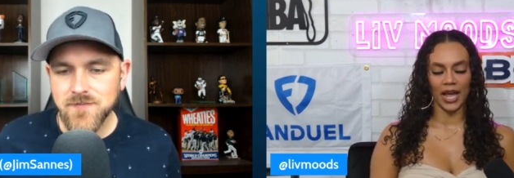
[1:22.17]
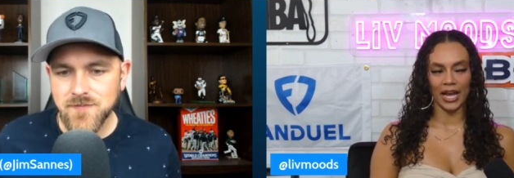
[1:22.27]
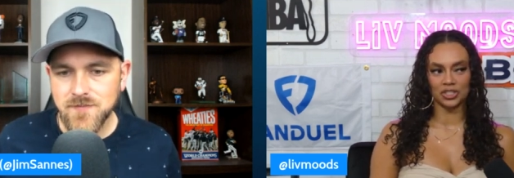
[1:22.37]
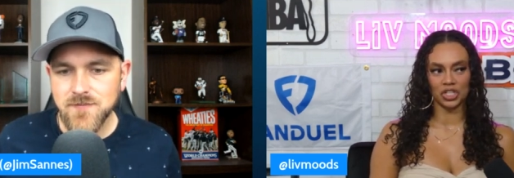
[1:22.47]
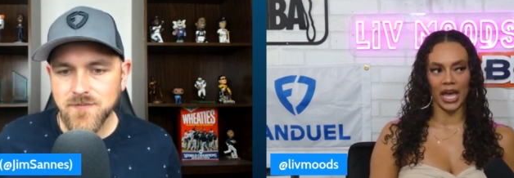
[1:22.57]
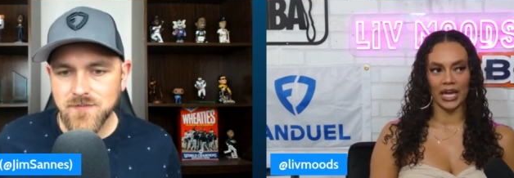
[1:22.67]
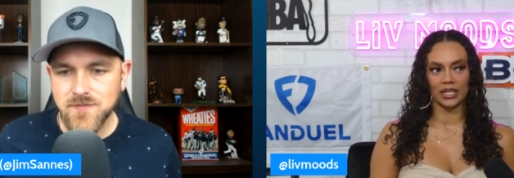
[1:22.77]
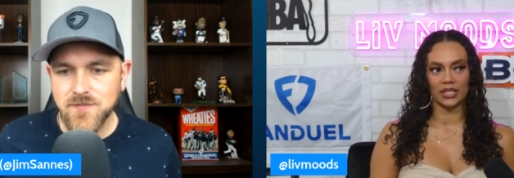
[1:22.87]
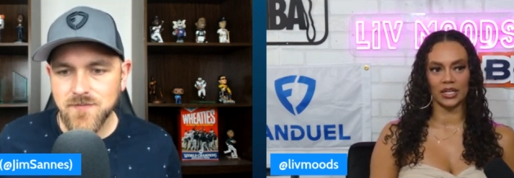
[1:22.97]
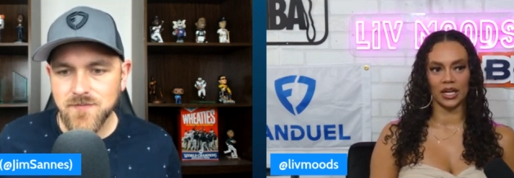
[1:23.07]
Speaker 1: I actually had
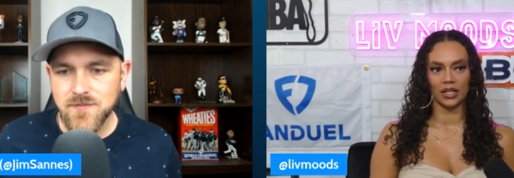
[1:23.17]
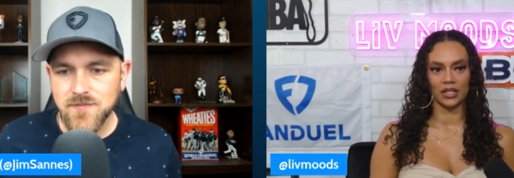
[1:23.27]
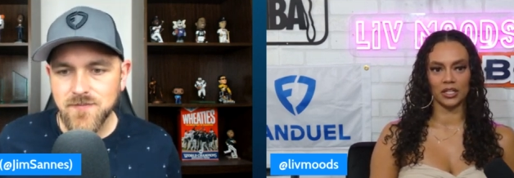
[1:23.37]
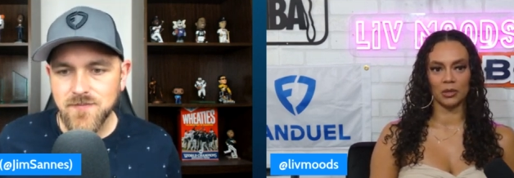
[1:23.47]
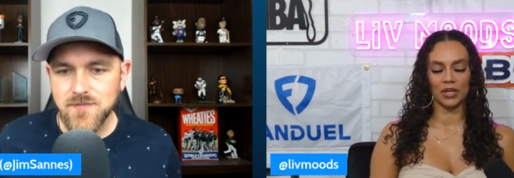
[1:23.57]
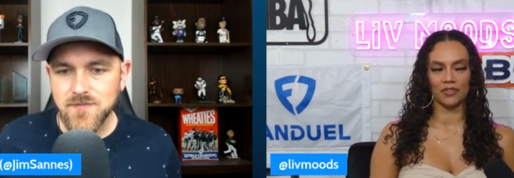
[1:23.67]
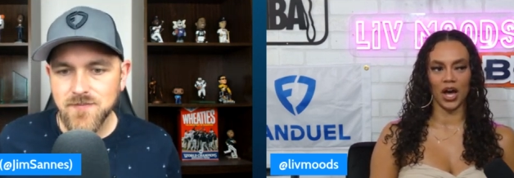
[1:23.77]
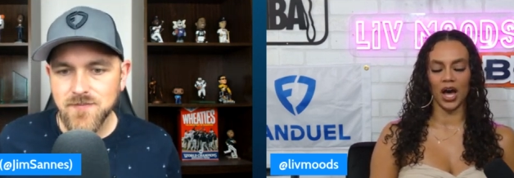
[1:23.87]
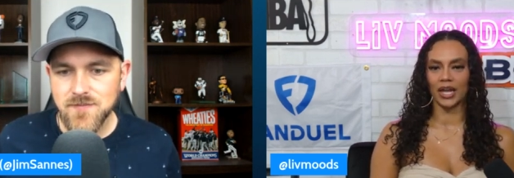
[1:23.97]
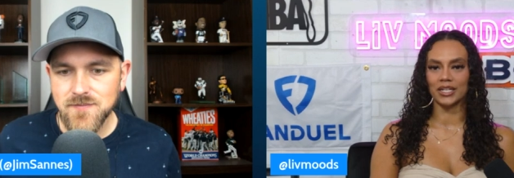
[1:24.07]
a little bit of
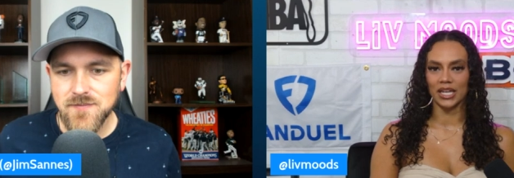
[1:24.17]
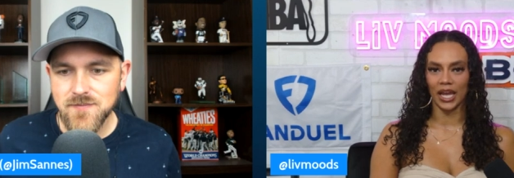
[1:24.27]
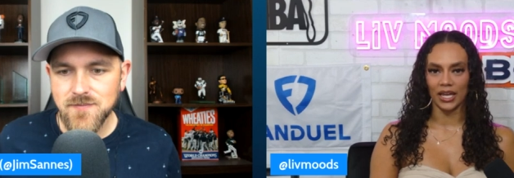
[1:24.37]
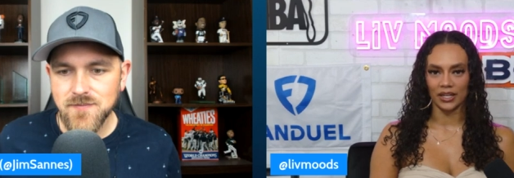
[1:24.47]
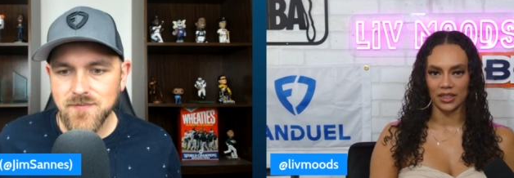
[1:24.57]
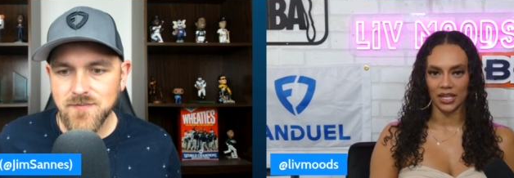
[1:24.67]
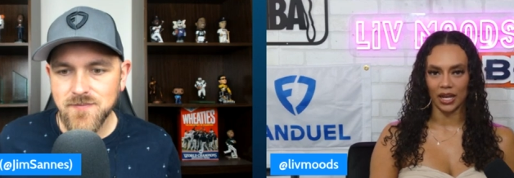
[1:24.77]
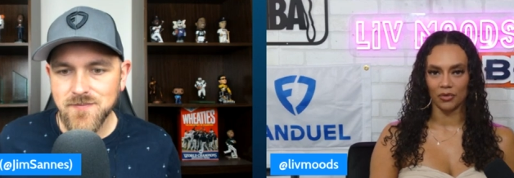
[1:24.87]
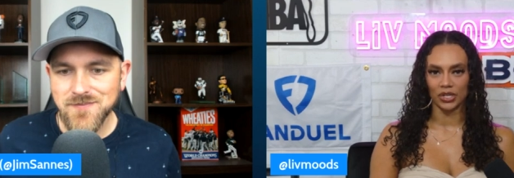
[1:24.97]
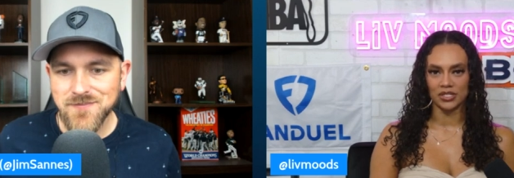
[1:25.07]
a hot take that
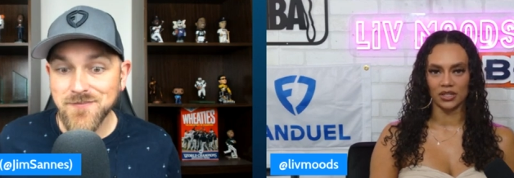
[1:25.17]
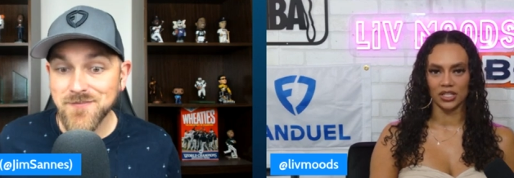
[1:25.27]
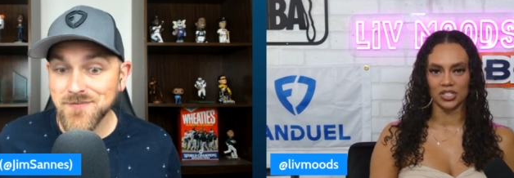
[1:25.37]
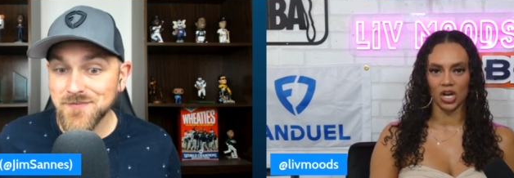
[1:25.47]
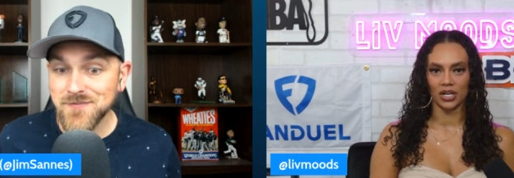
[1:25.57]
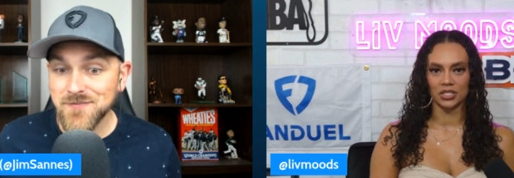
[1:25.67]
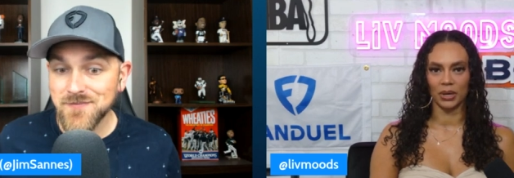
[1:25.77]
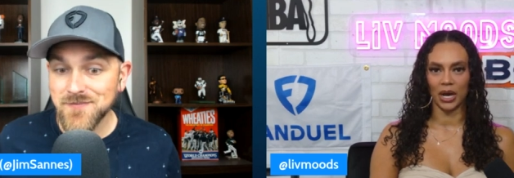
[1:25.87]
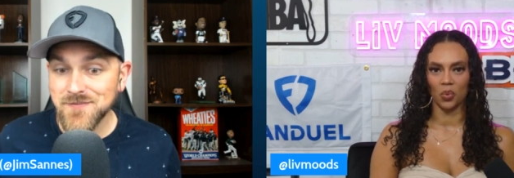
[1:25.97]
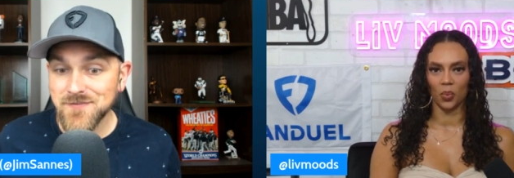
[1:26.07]
I recently talked
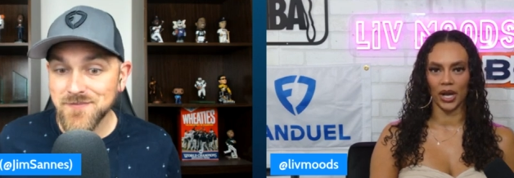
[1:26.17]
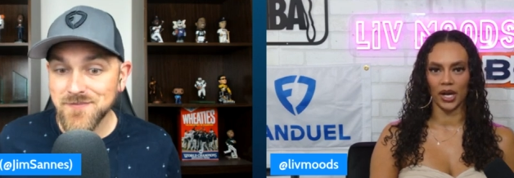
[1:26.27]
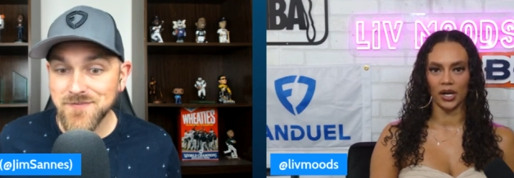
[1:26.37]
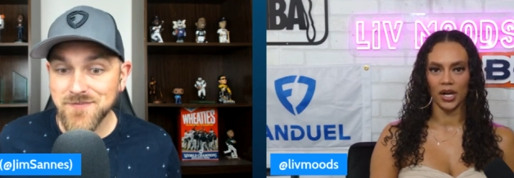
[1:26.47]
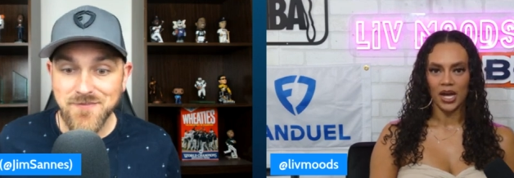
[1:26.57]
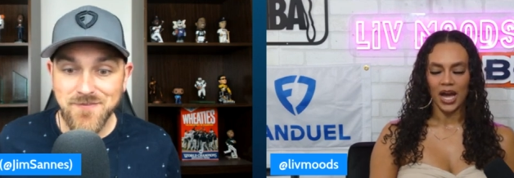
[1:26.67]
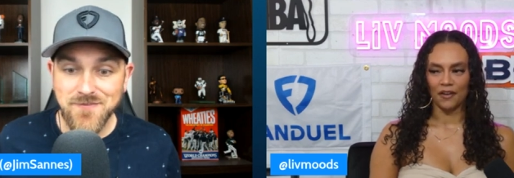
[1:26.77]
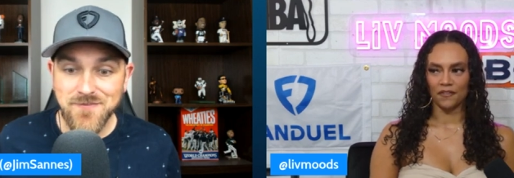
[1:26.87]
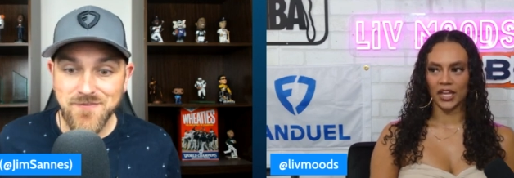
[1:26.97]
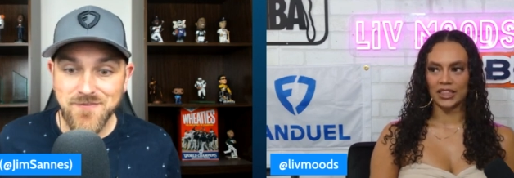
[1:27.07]
about where
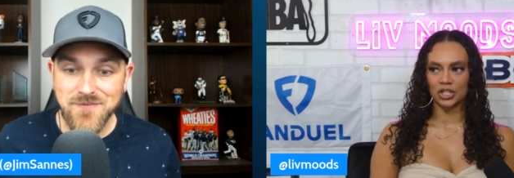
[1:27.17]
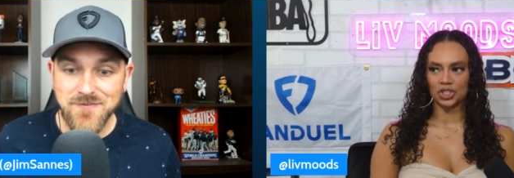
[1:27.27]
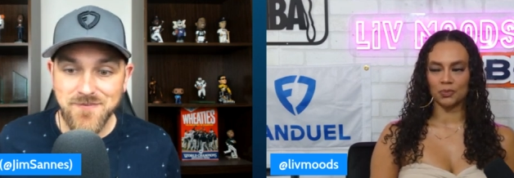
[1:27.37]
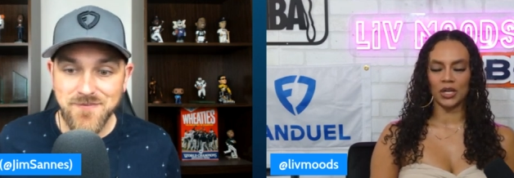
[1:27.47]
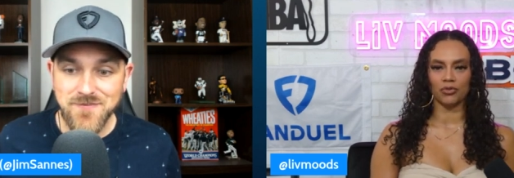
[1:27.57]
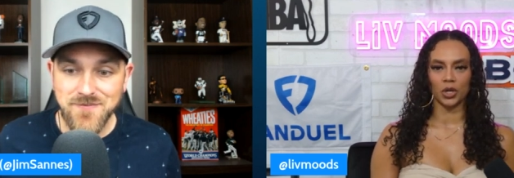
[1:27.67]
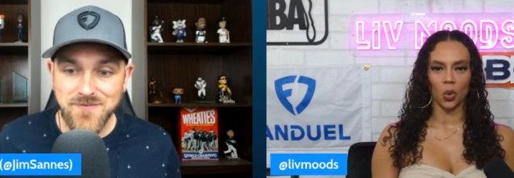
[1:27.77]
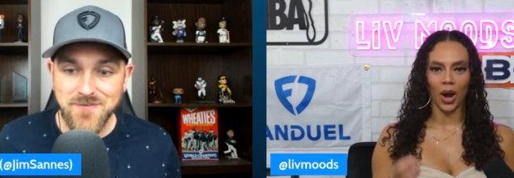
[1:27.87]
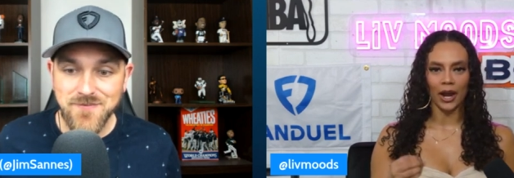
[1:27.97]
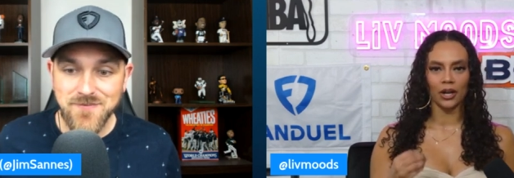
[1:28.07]
I feel like there should be a
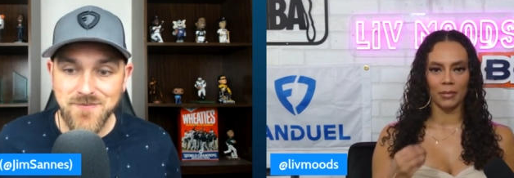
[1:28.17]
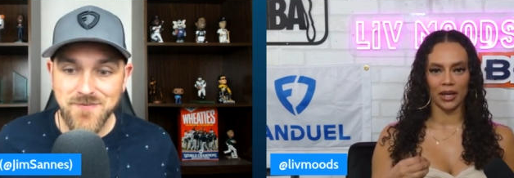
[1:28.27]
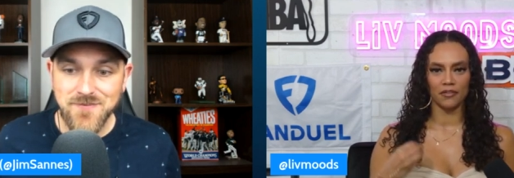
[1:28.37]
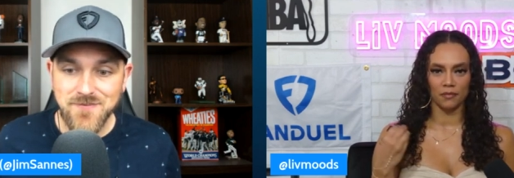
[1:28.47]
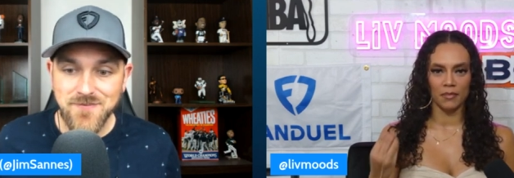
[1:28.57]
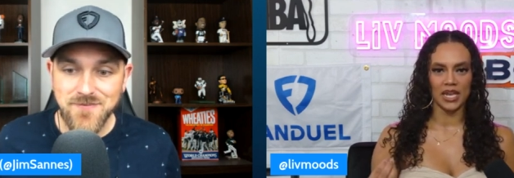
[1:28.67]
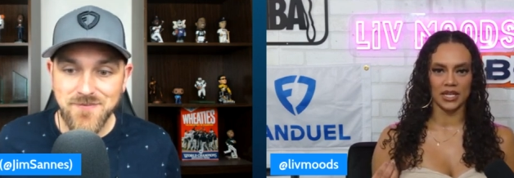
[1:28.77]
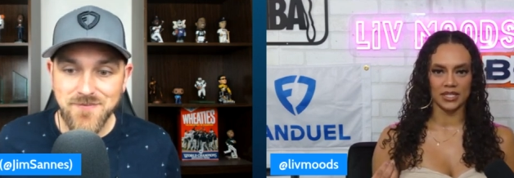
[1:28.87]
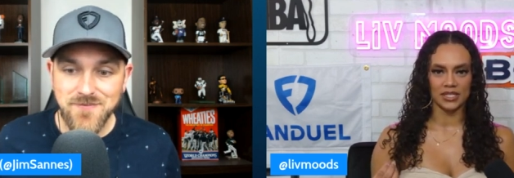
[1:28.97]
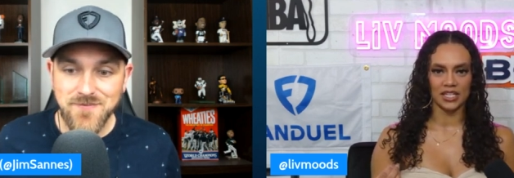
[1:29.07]
required amount of
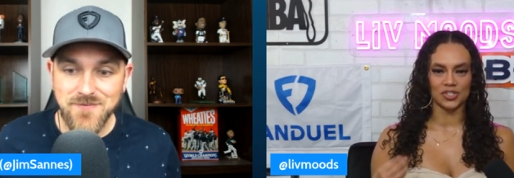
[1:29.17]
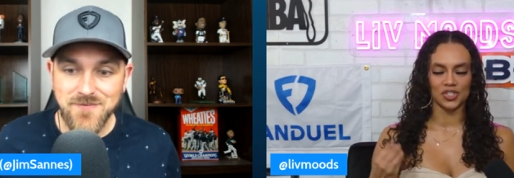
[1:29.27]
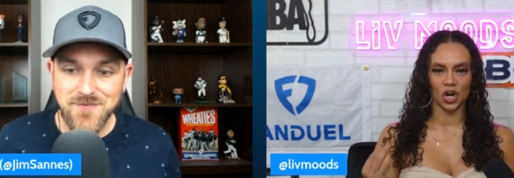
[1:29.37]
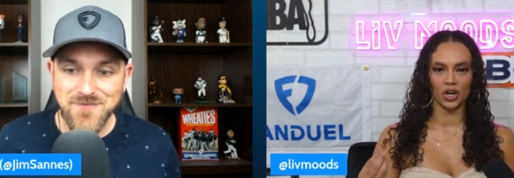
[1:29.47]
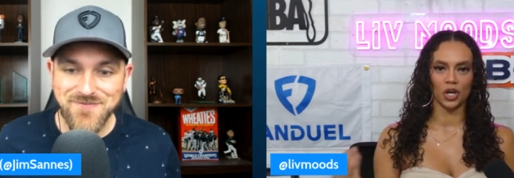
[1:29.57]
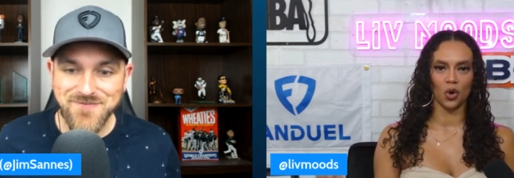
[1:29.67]
minutes that starting